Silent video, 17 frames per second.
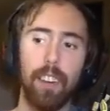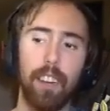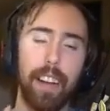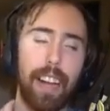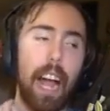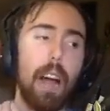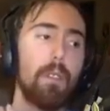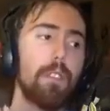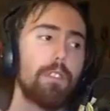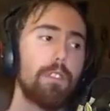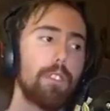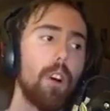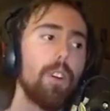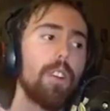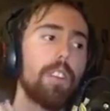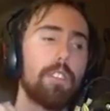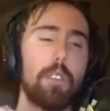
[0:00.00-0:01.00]
Like, nice. I was
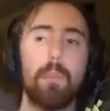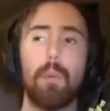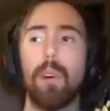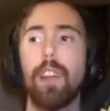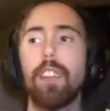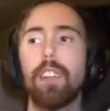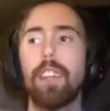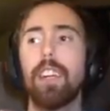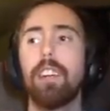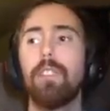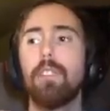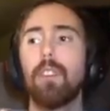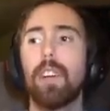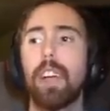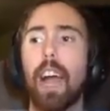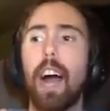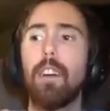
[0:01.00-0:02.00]
so disappointed they didn't
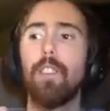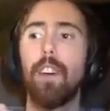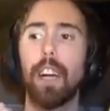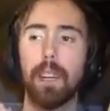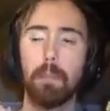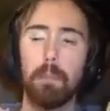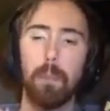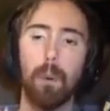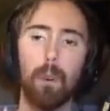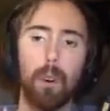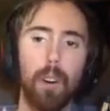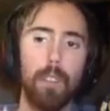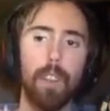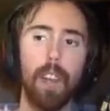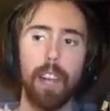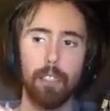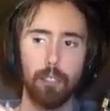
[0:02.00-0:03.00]
really have, like, more
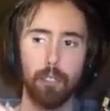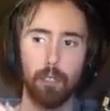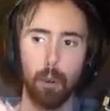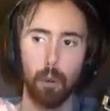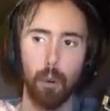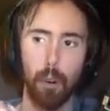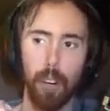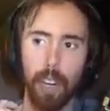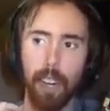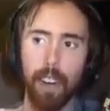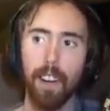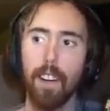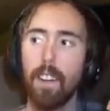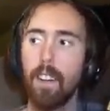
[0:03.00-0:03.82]
of that story